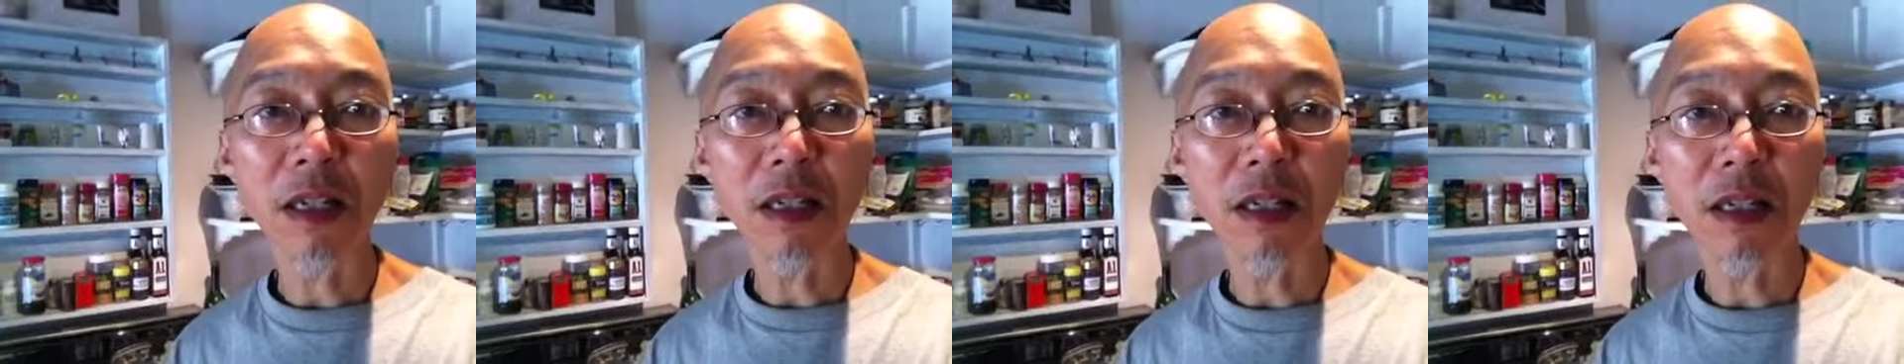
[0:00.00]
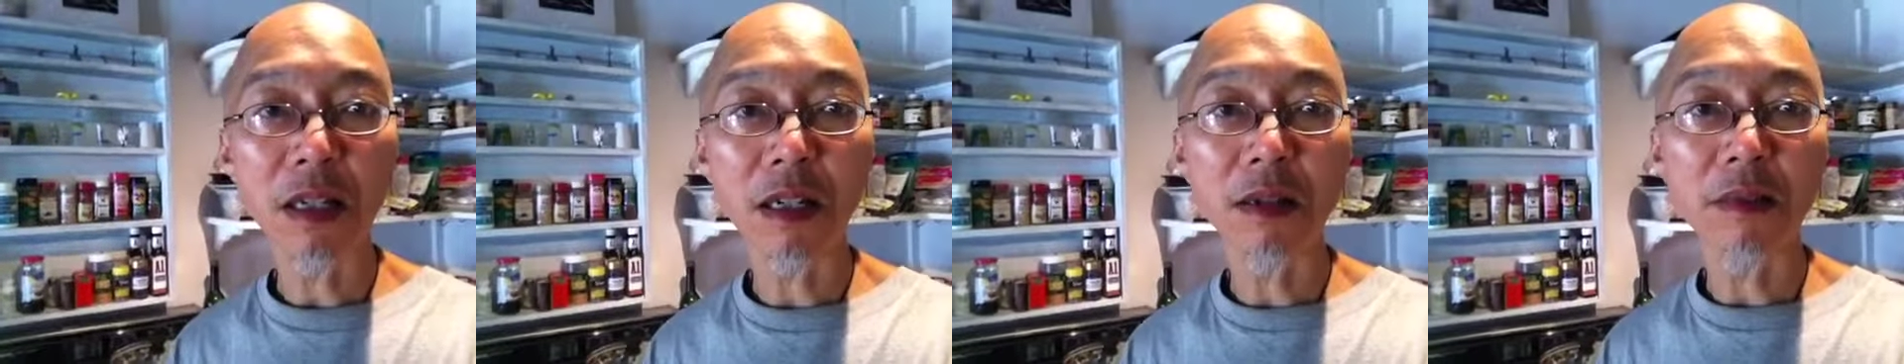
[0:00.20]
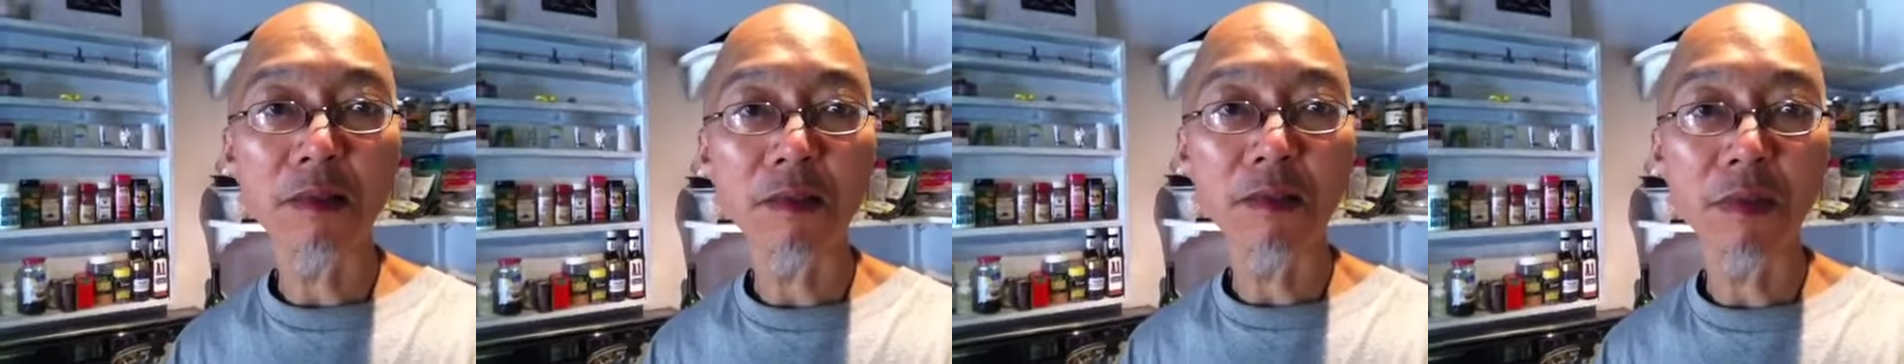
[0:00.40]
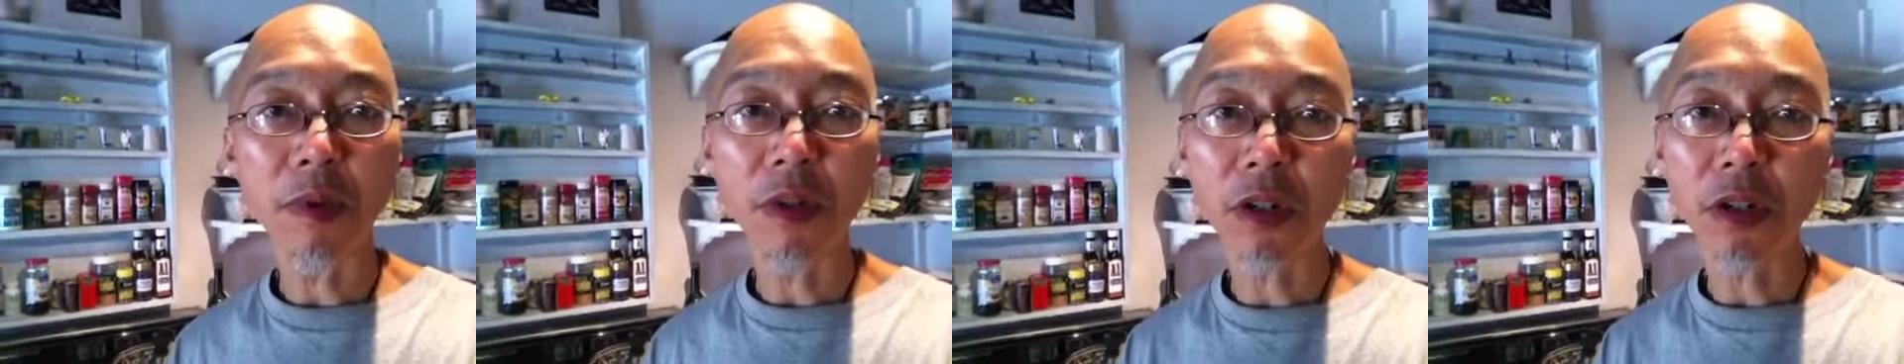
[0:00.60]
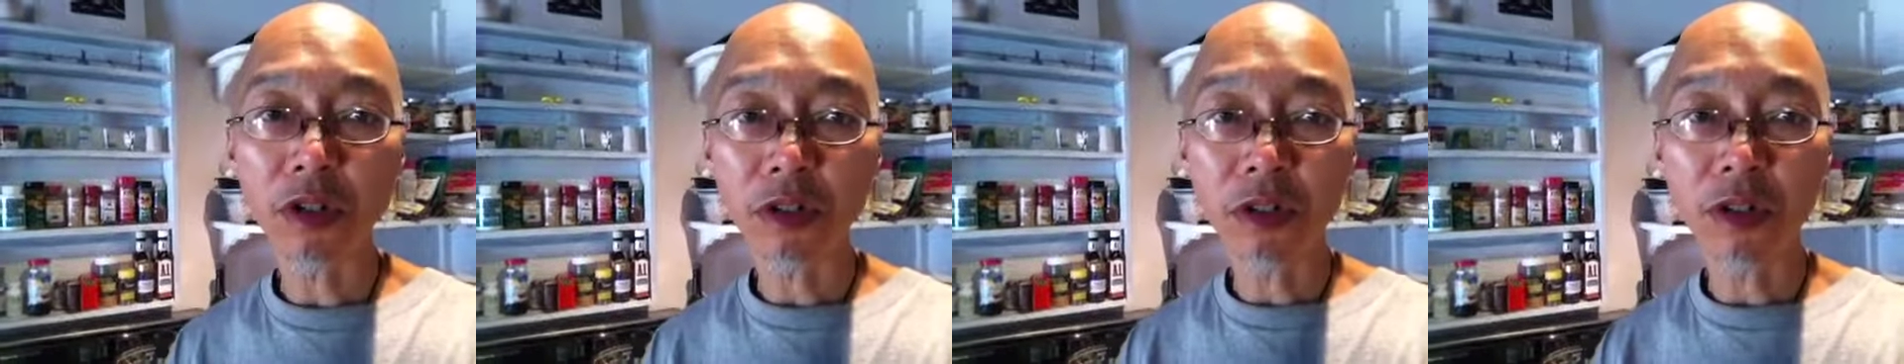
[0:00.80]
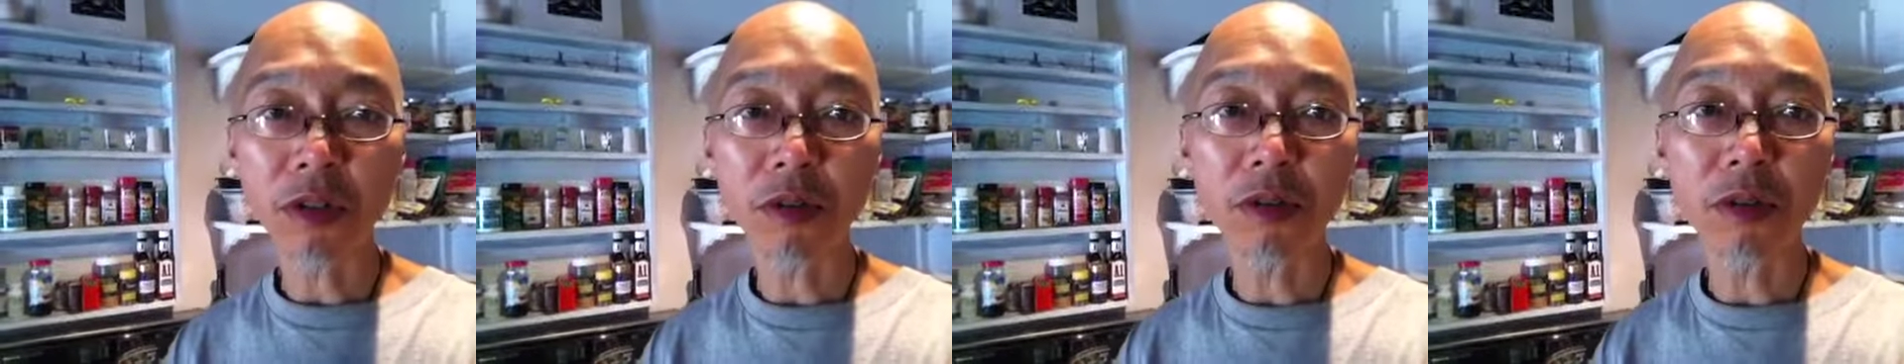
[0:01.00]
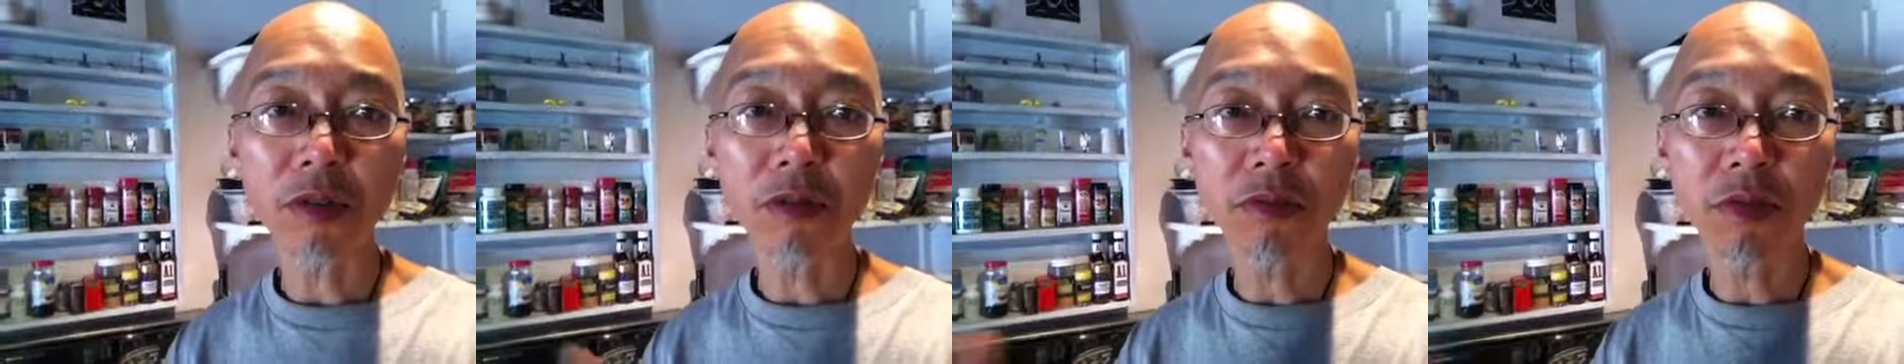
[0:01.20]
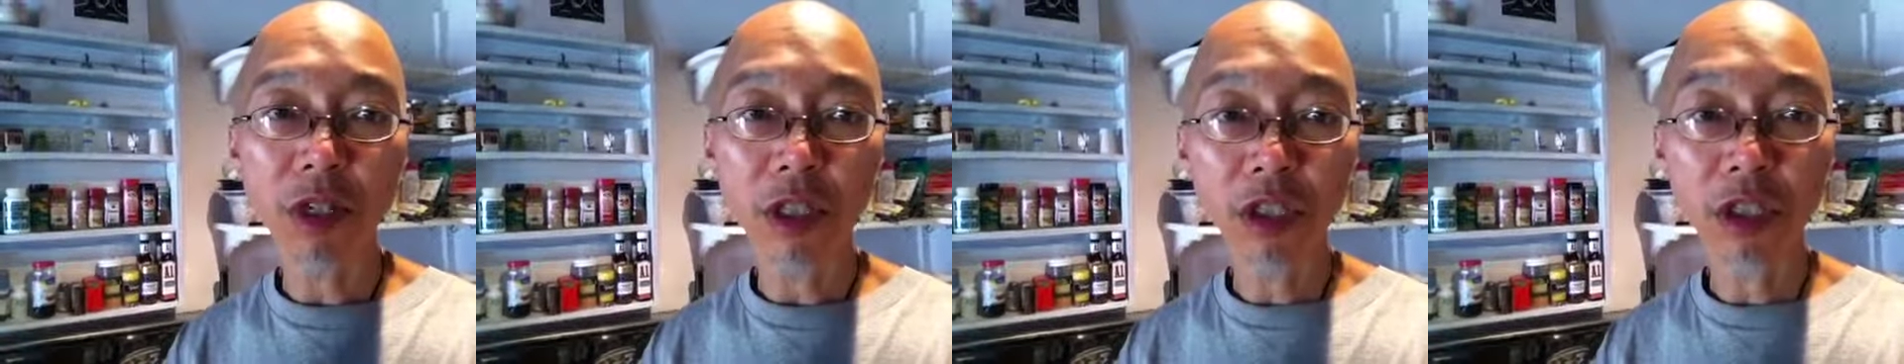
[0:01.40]
but also
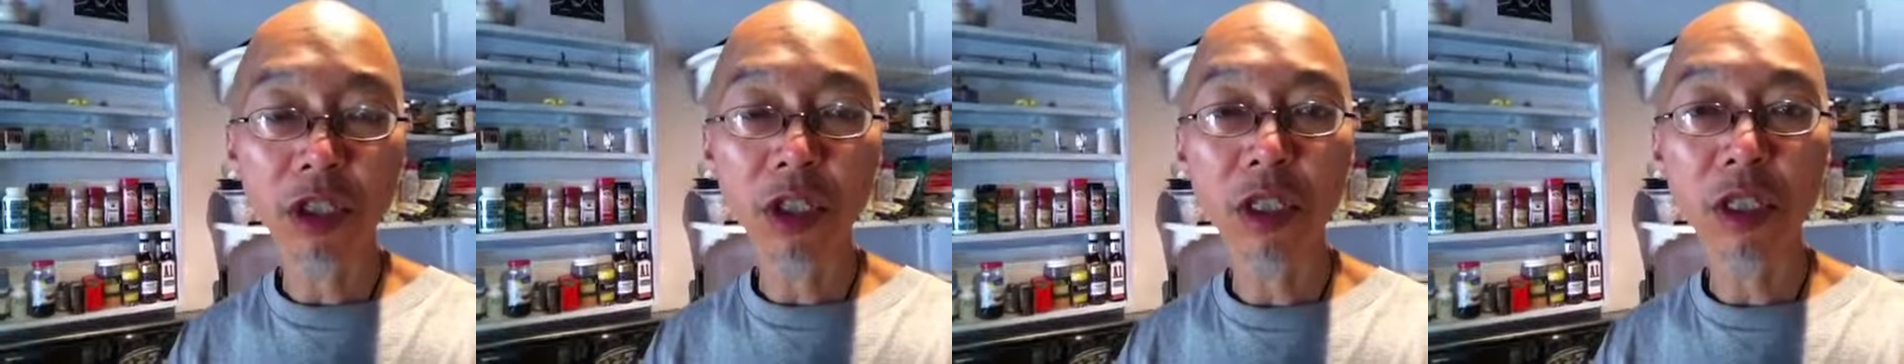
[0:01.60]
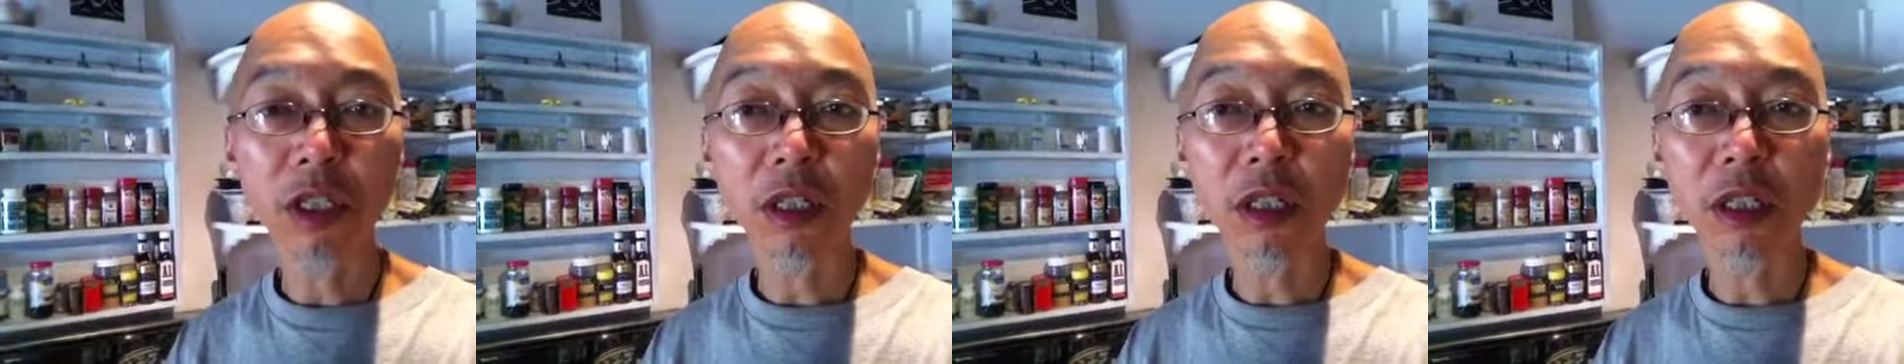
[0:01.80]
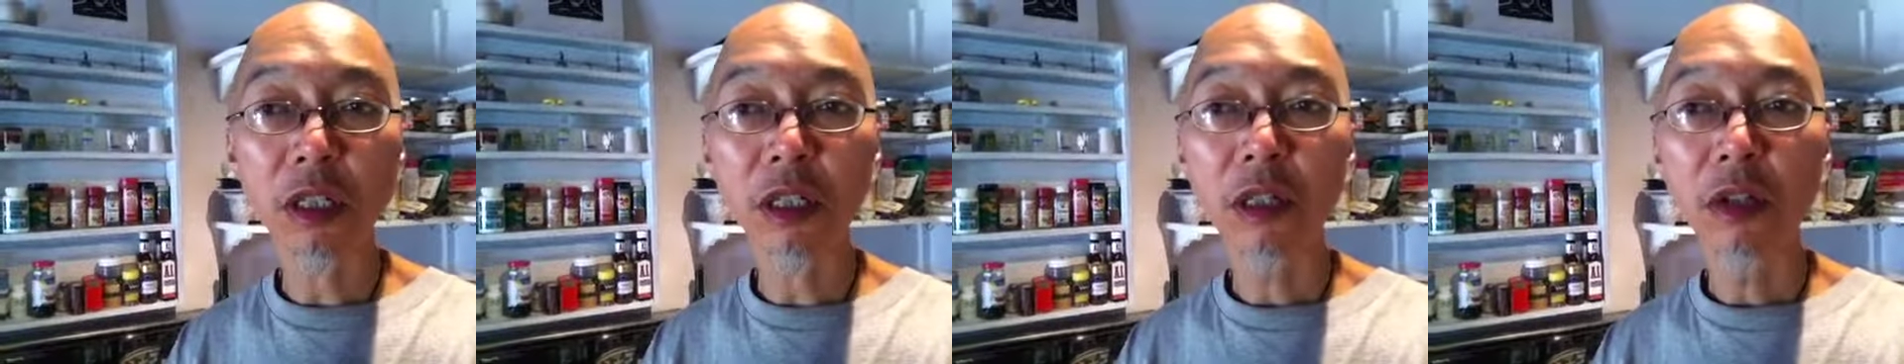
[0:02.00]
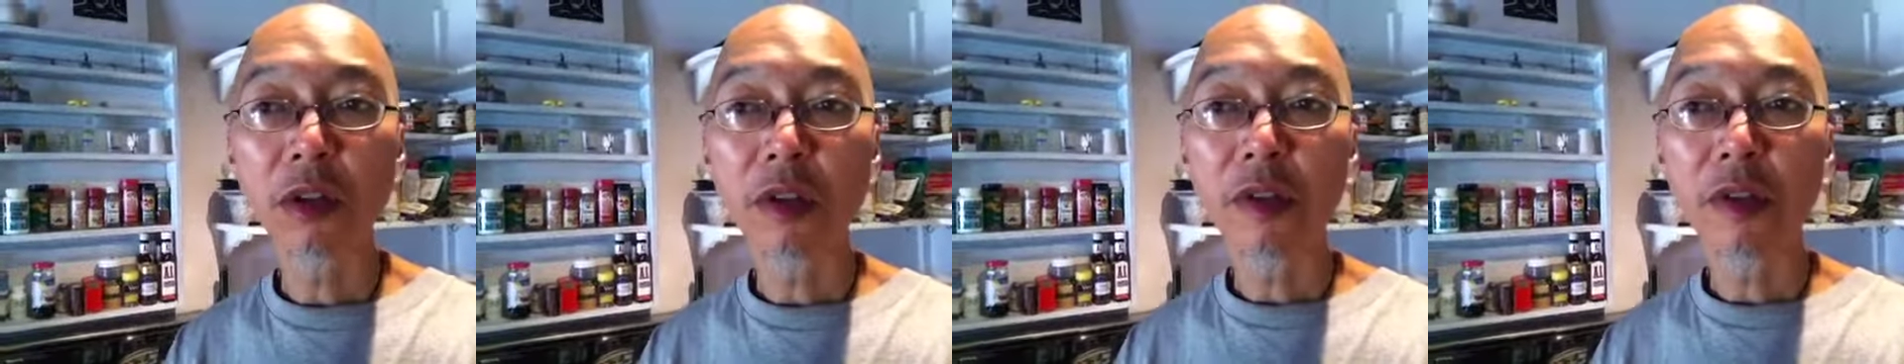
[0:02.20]
to Russia.